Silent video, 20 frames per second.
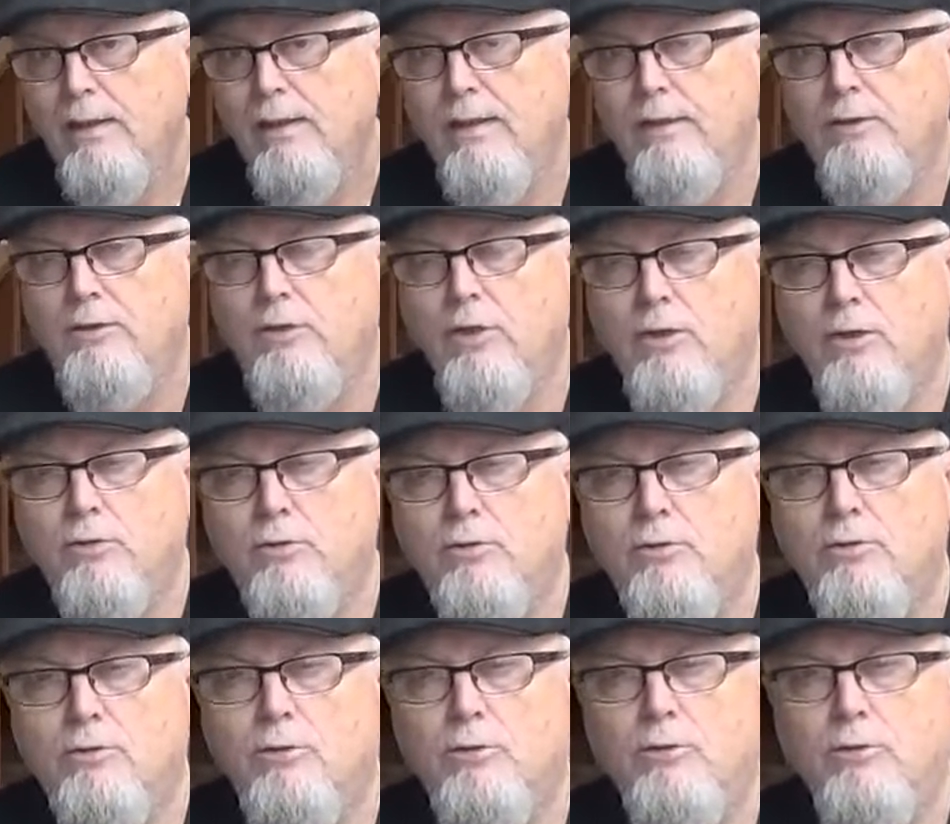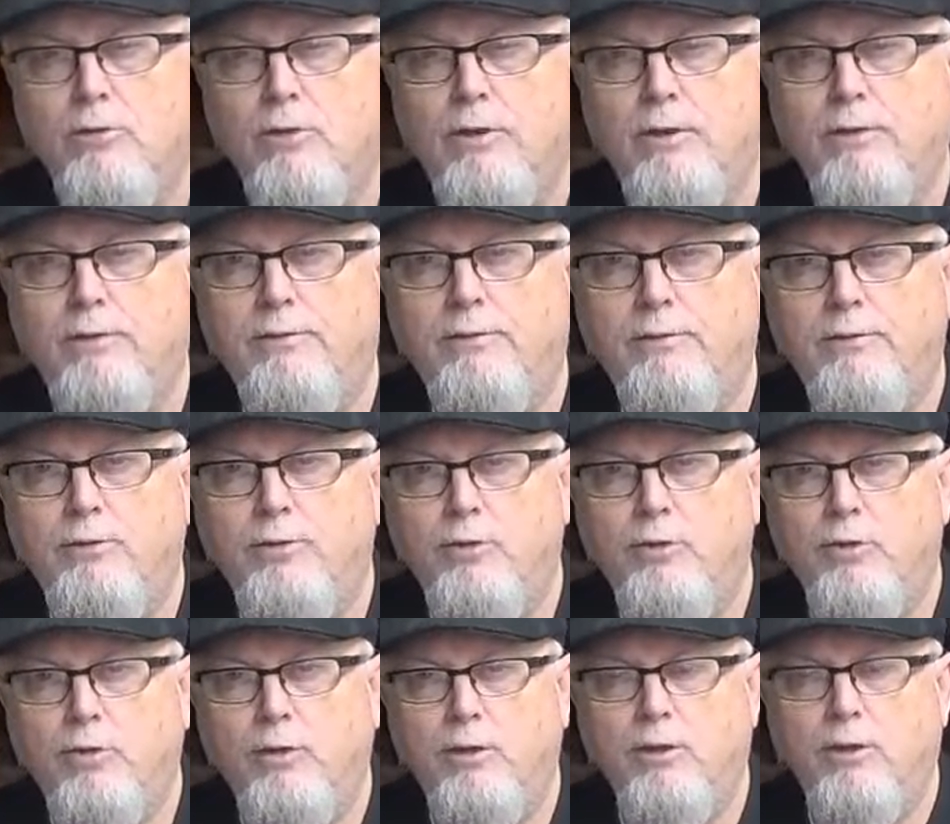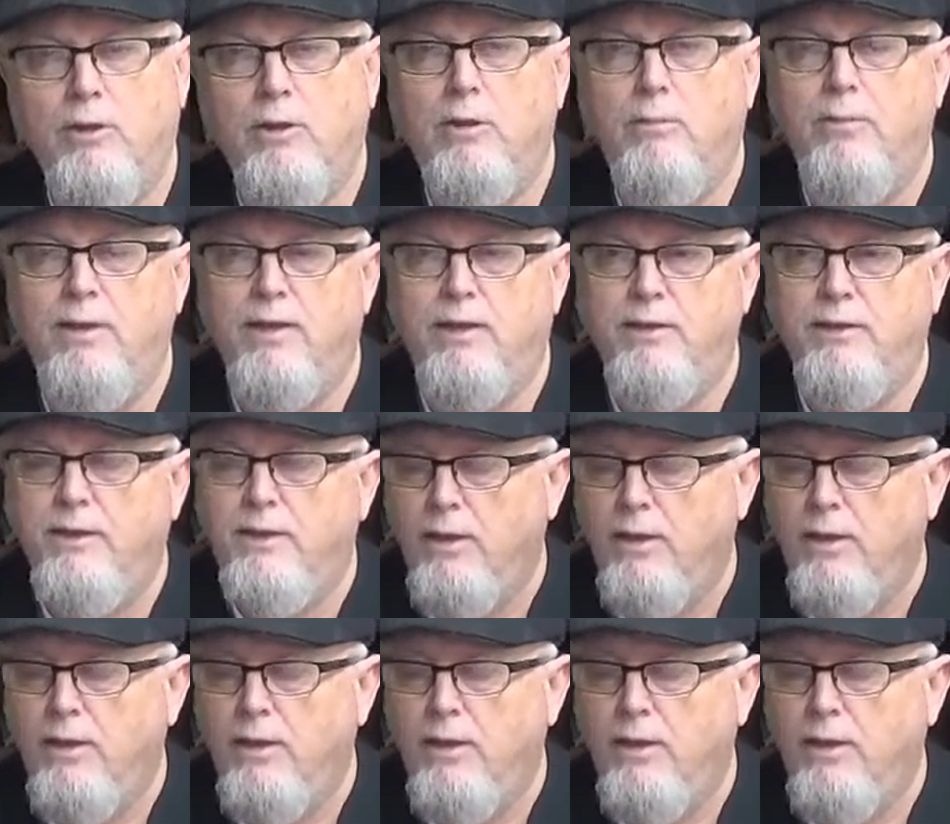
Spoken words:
and talk to you a little about